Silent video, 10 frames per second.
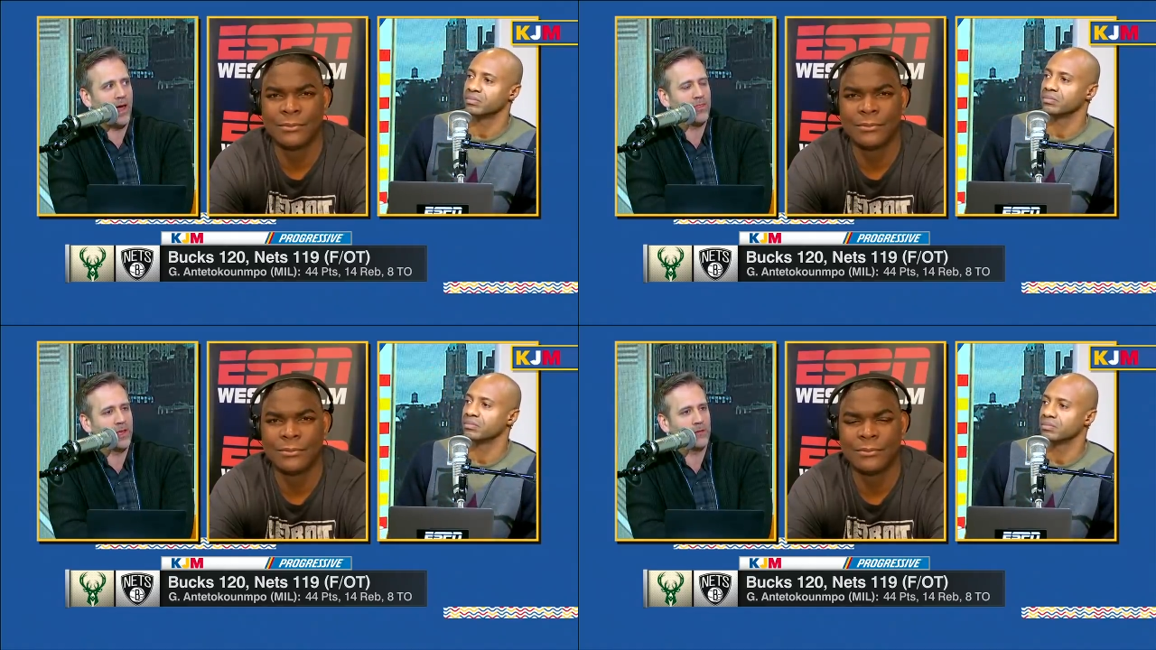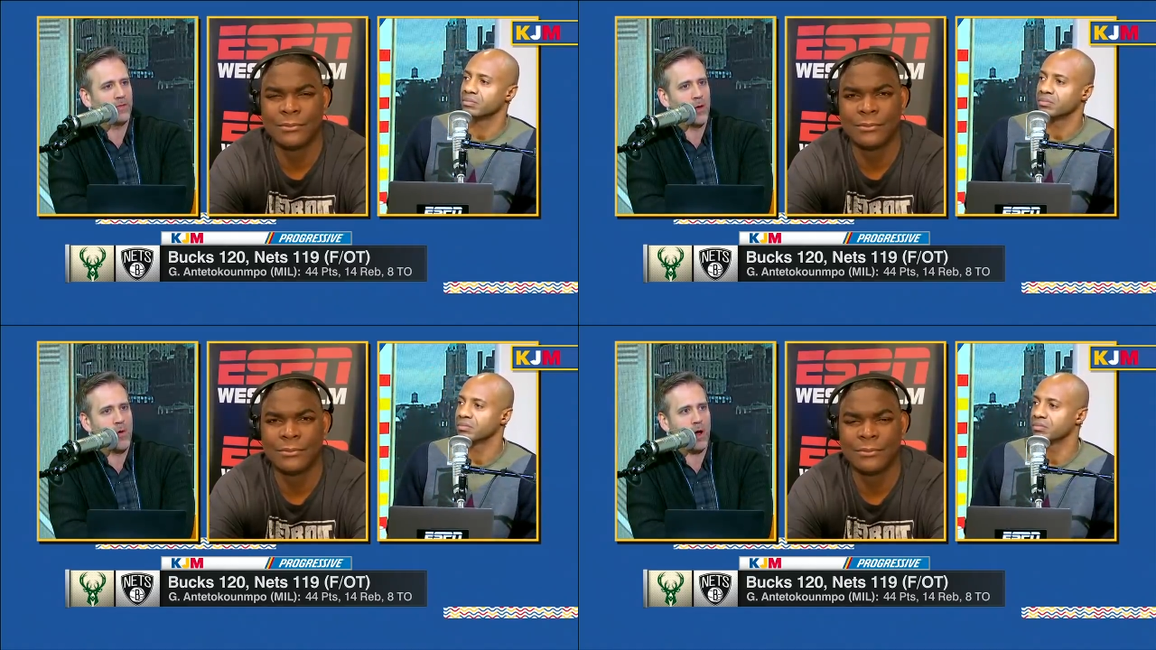Speaker 1: I think if
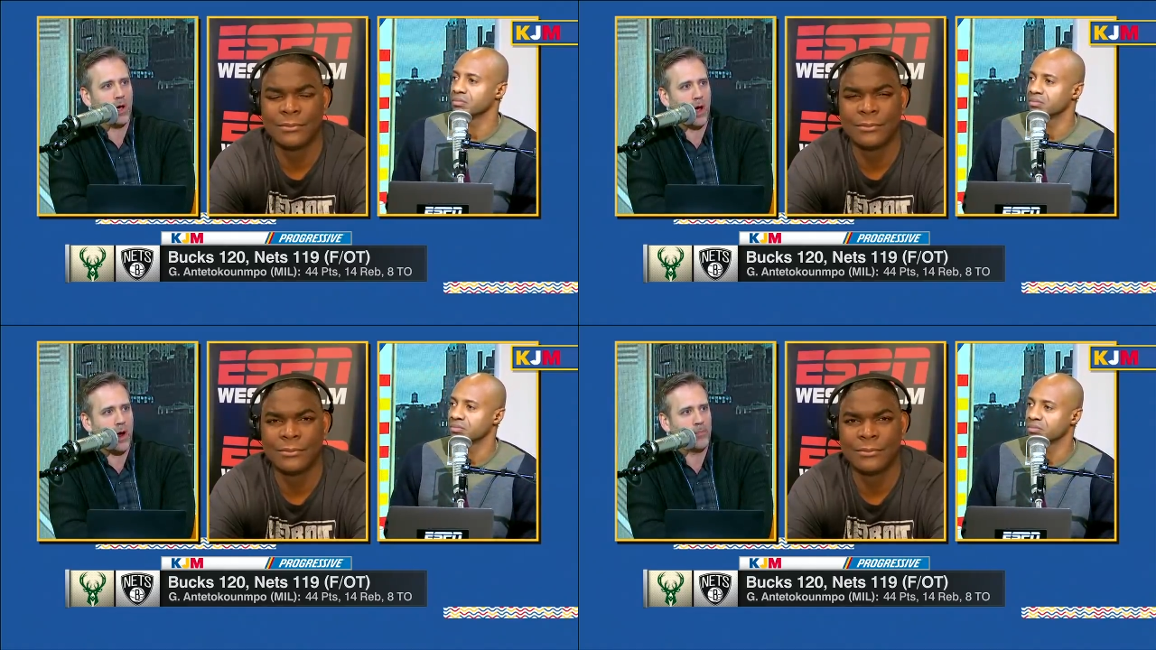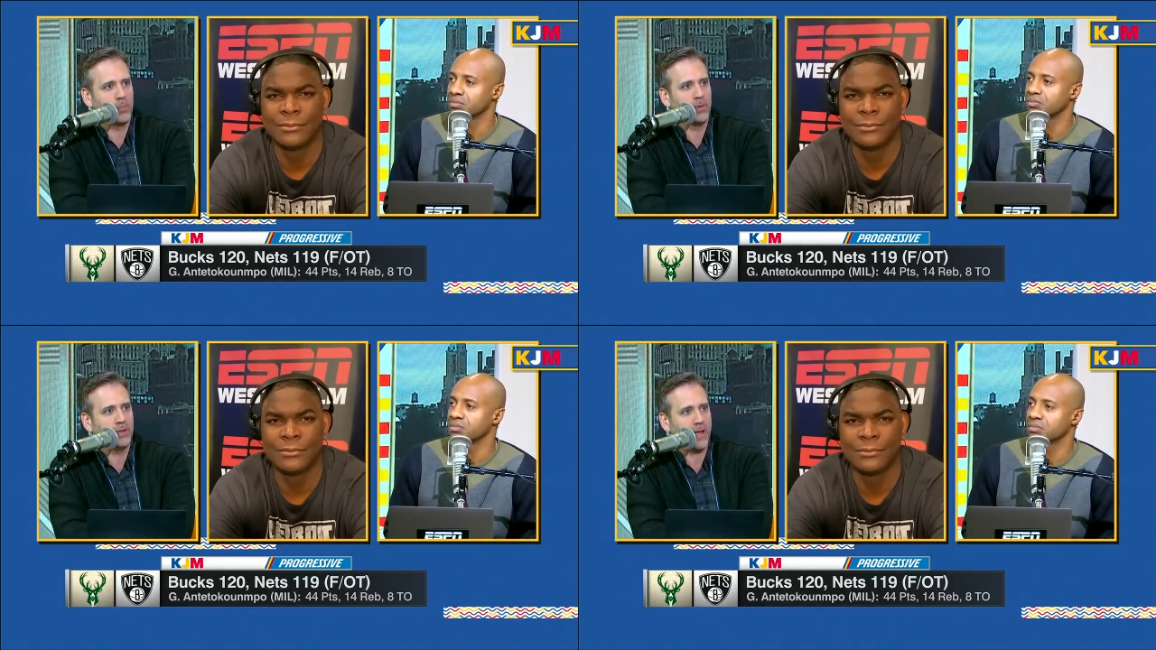they were on
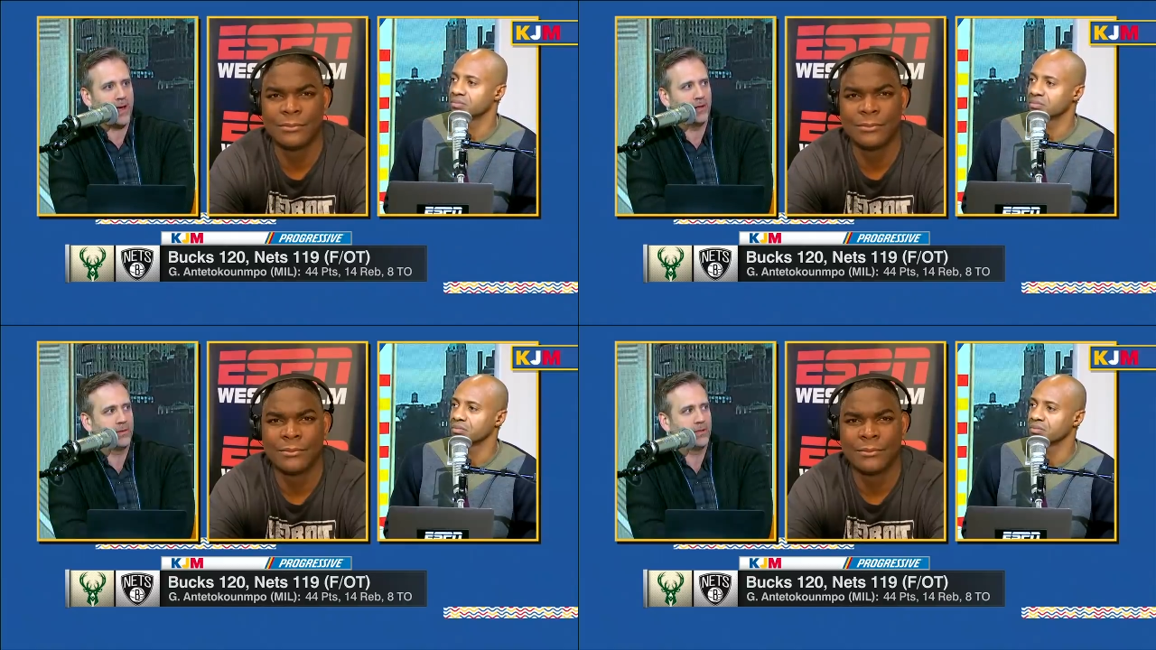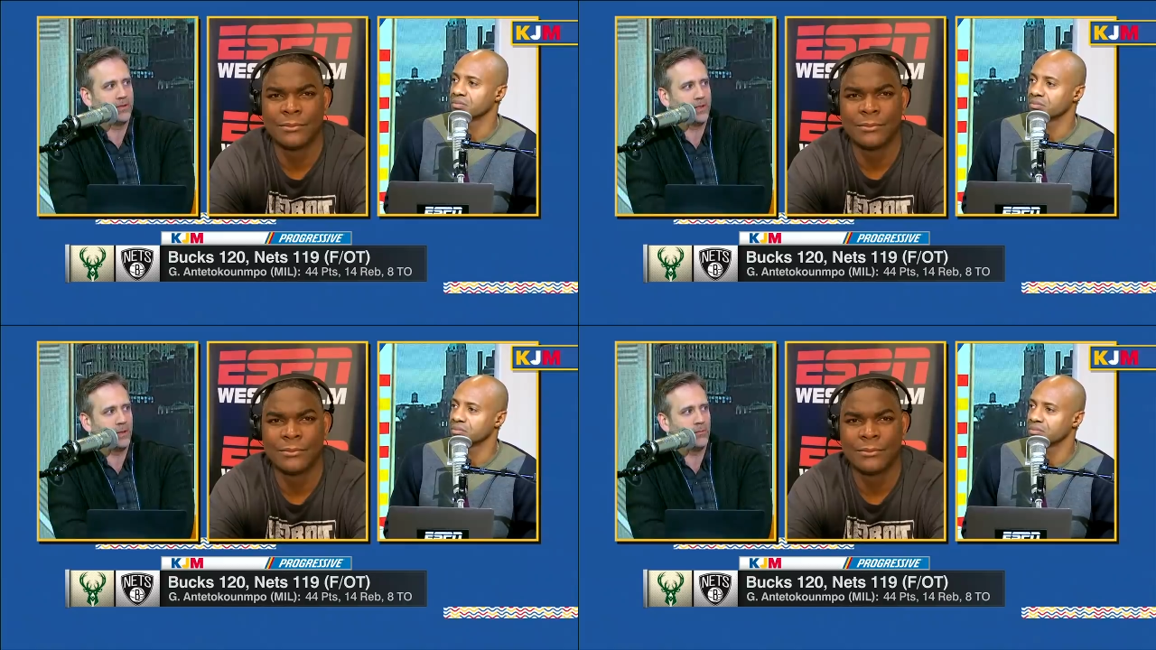comparably talented
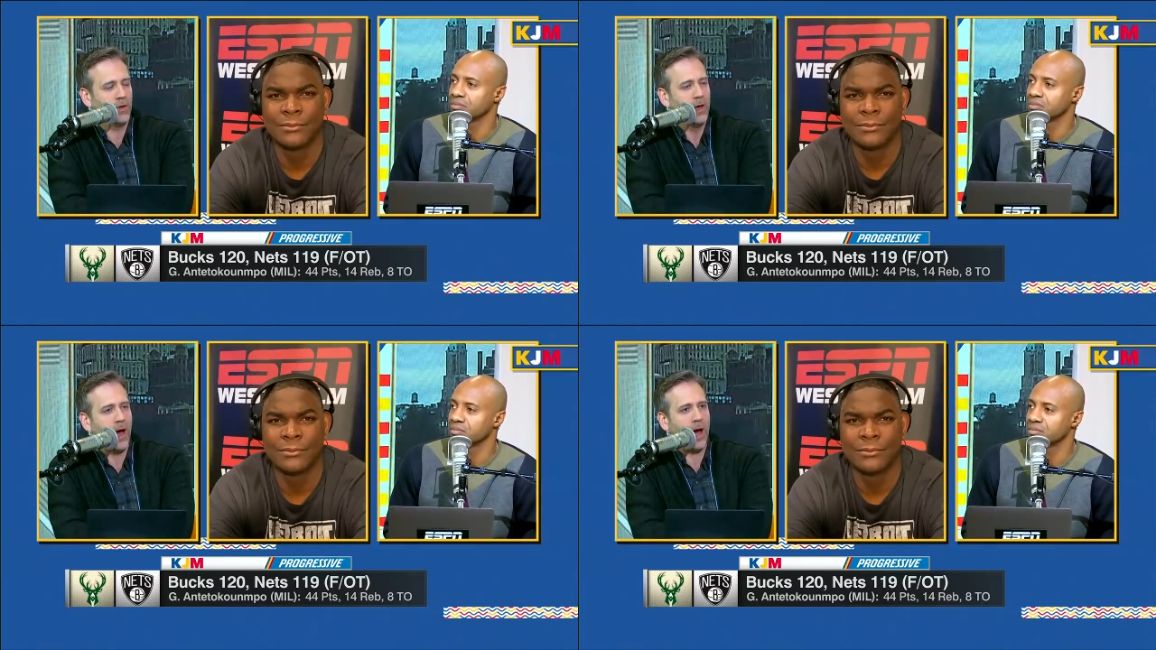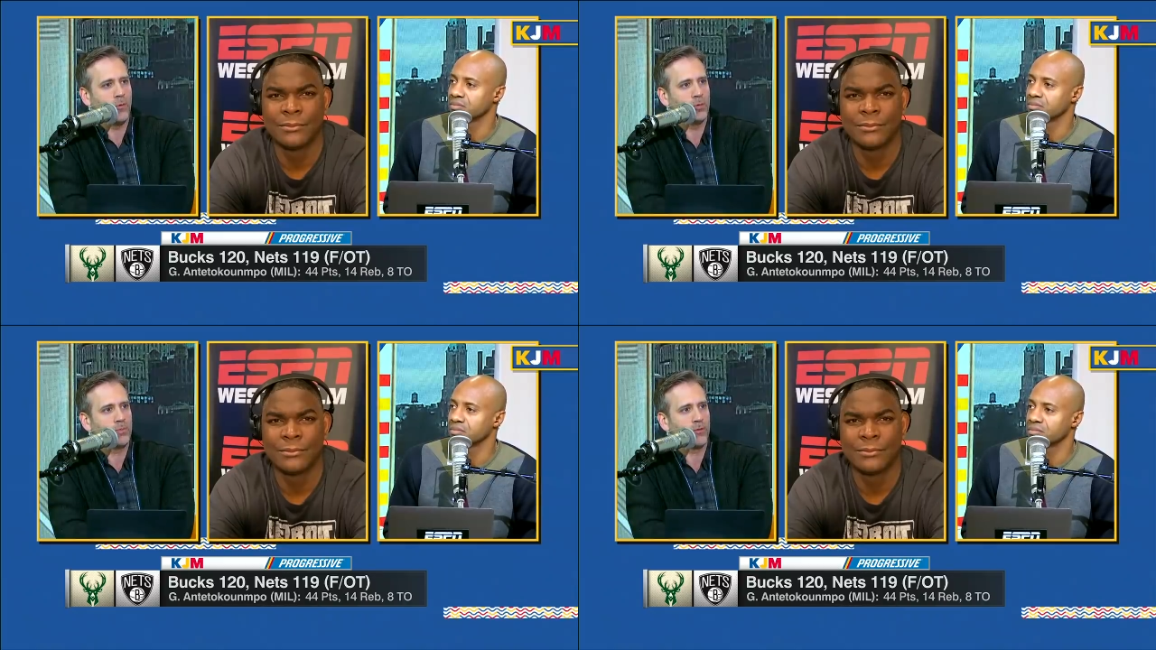teams, I
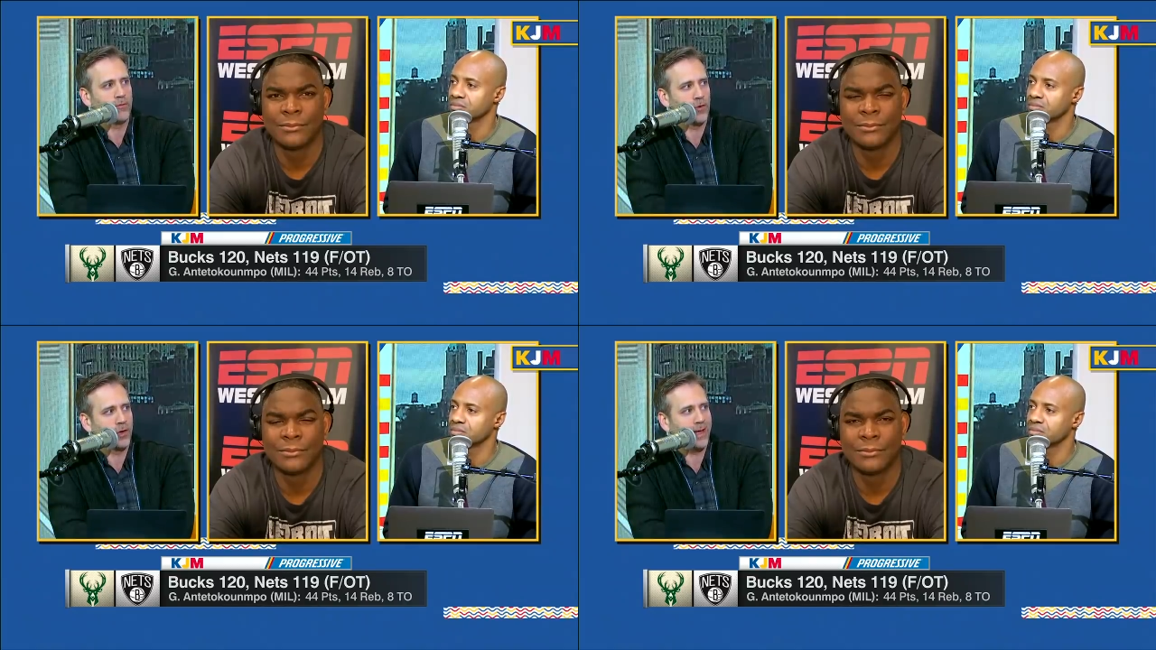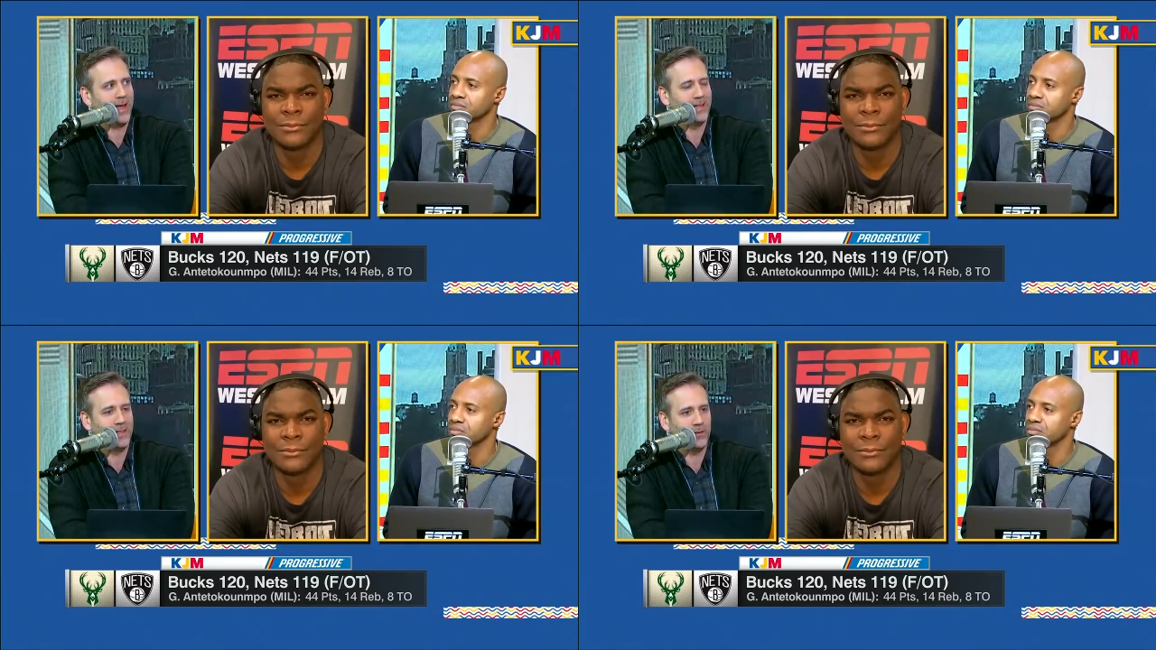would prefer
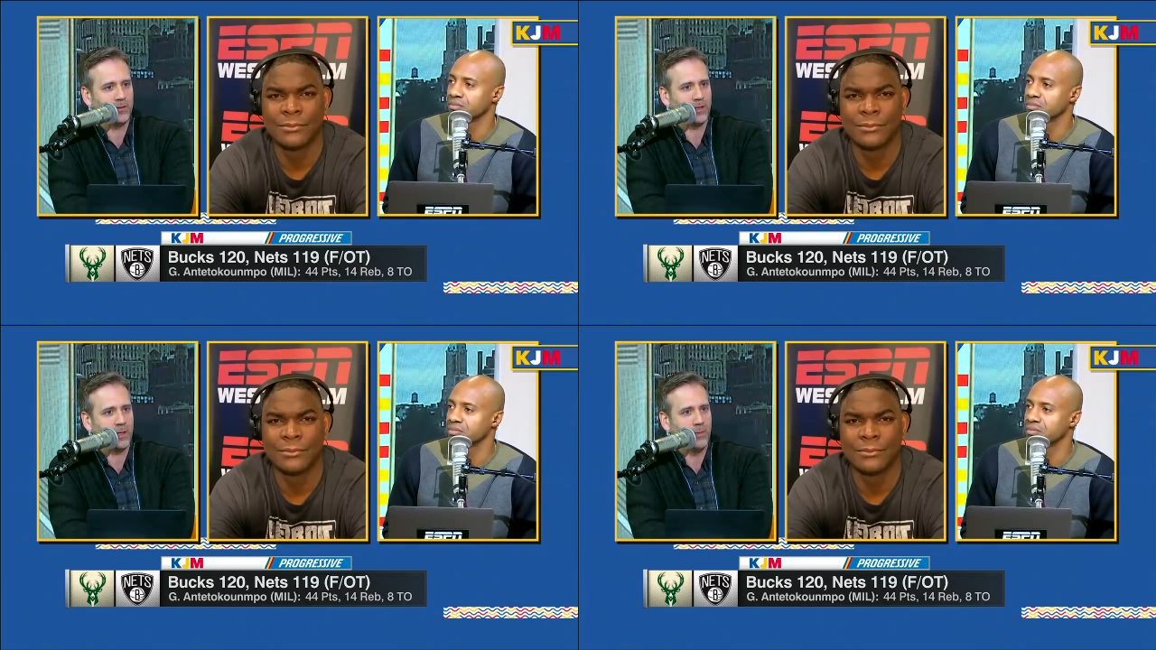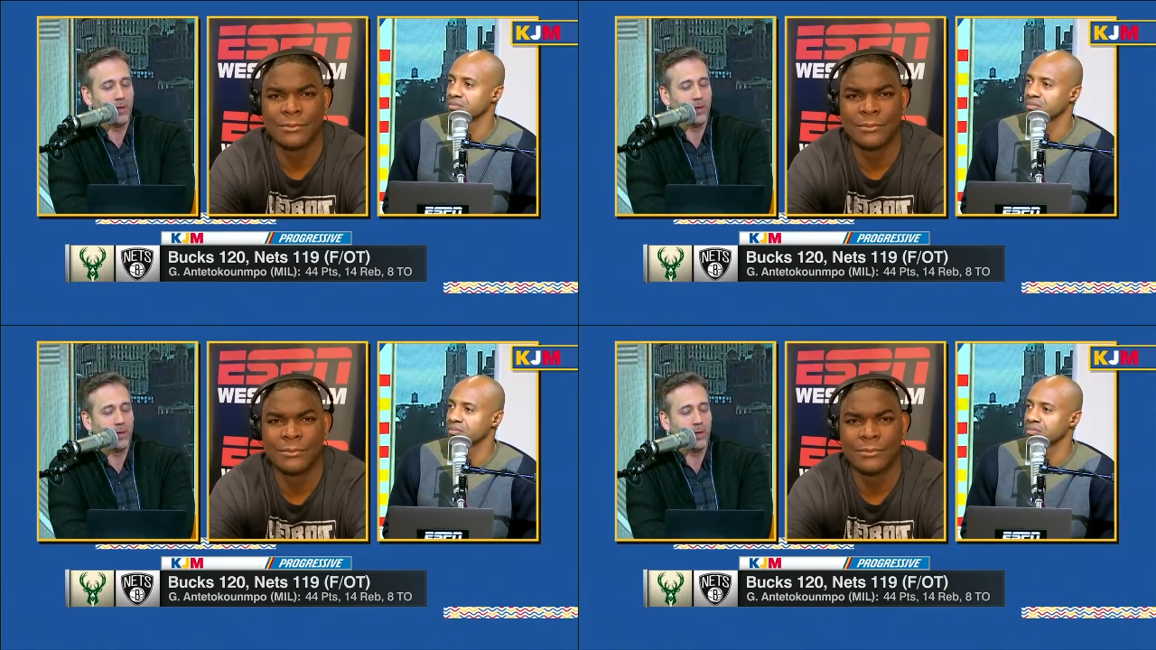KD's team,